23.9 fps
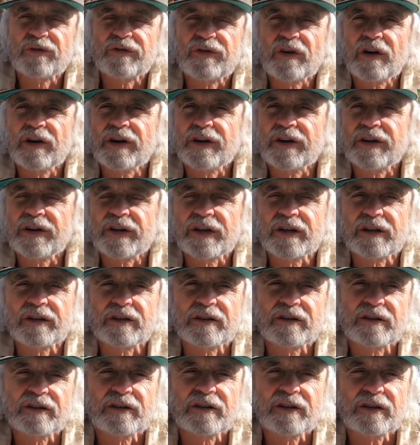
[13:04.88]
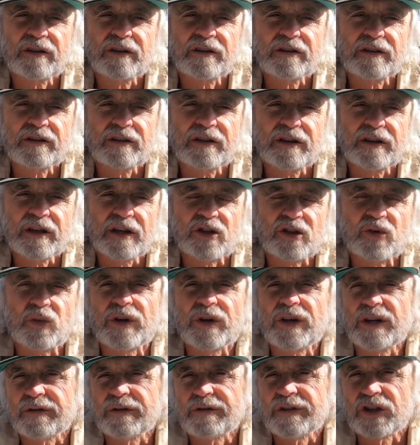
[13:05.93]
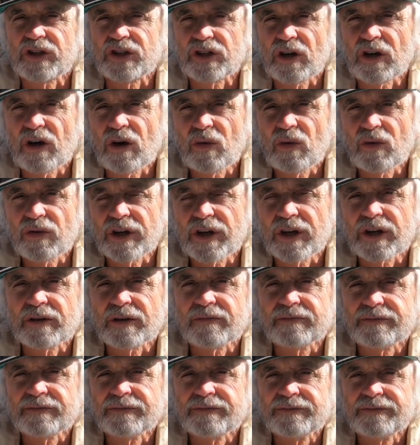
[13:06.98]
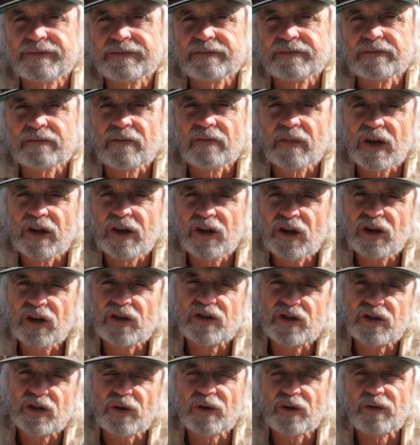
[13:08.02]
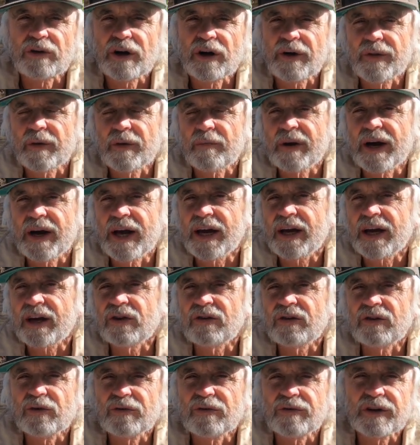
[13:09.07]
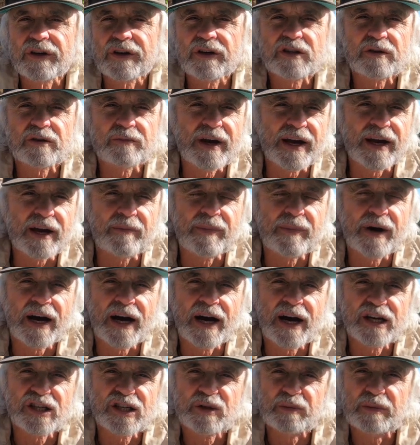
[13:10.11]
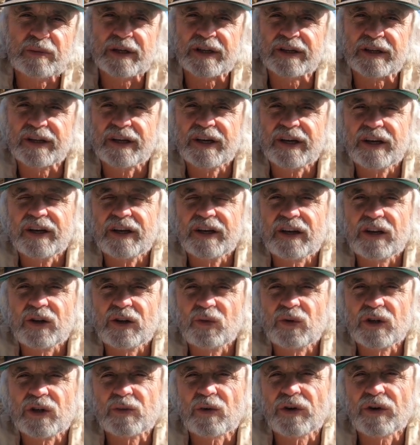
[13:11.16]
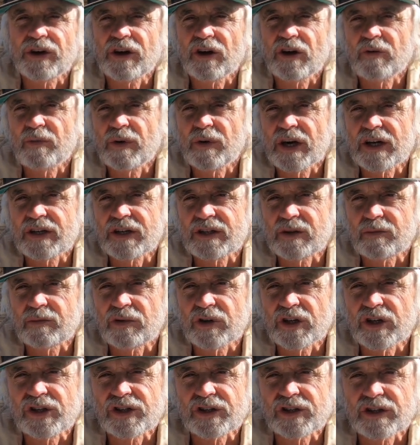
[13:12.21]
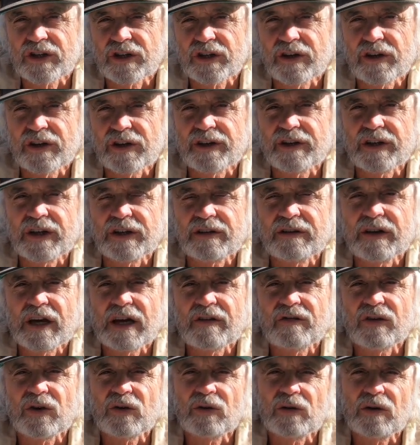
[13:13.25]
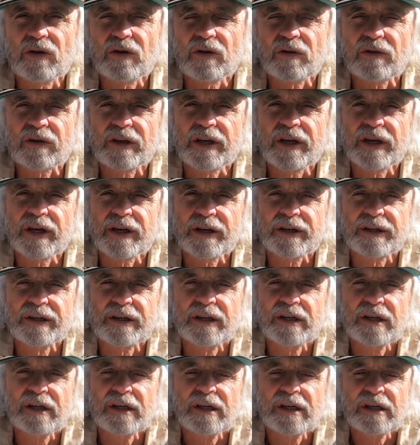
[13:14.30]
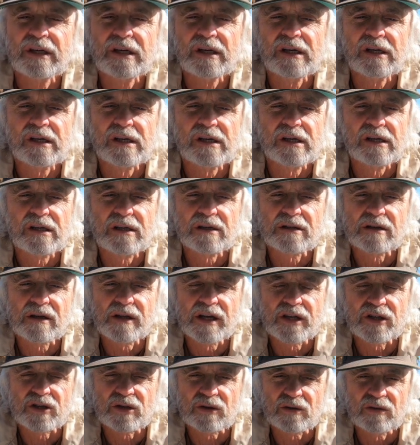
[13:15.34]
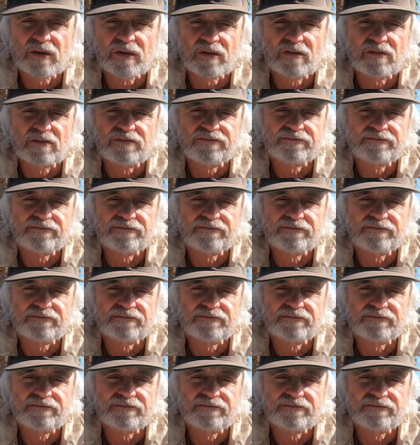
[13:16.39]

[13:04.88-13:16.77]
find that that's where your fish are holding. You can scoot around the back and do things, make a pass, but you always want to go past the pressure side and have a good look there. So that's a good